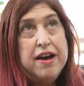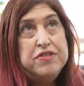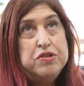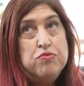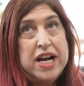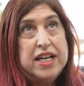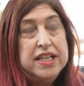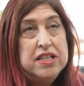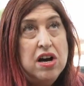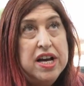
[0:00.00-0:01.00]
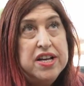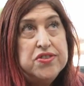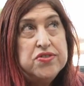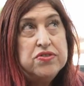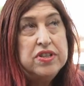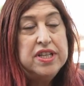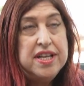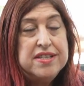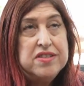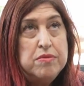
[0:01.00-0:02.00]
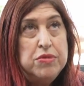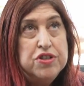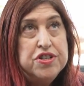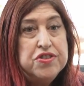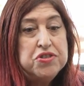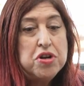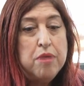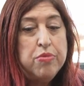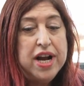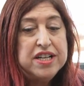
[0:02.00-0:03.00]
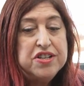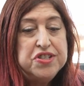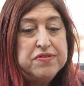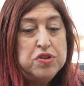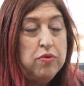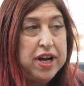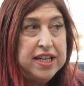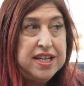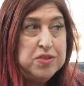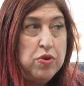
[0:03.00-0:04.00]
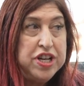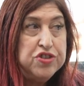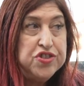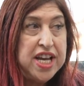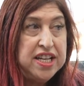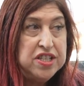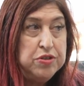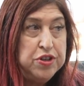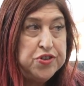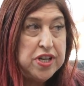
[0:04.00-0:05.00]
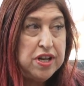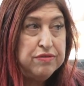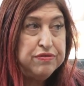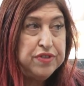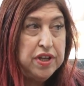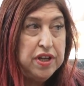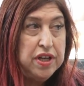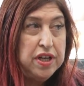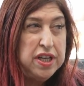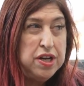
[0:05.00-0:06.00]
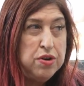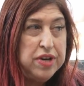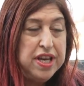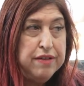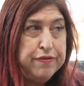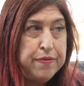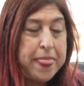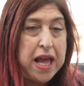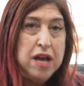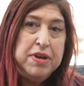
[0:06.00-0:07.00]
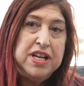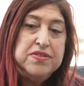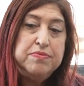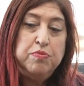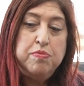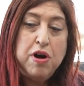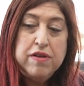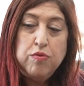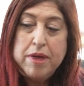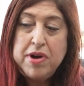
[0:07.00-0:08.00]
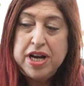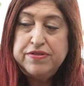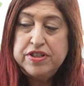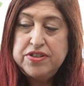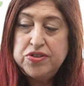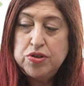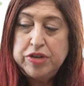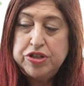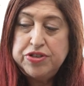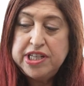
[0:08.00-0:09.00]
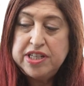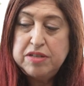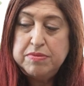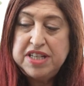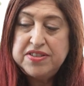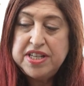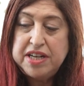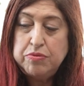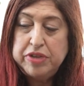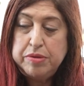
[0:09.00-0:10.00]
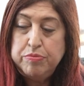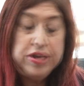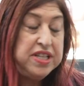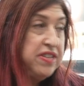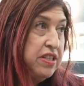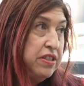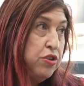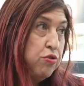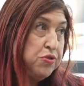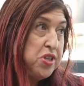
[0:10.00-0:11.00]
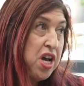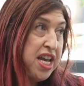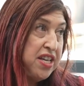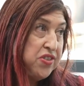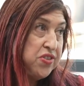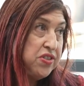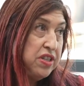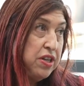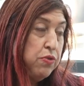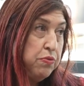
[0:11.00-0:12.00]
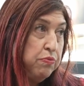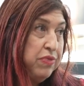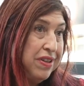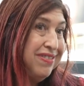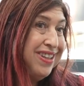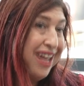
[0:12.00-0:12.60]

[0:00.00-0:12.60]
you have to recognize it's similar to the stop practice. You have to recognize what you're saying to yourself. You know, if because part of why mindfulness is so interesting to me is that it really brings in neuroscience. You know, the,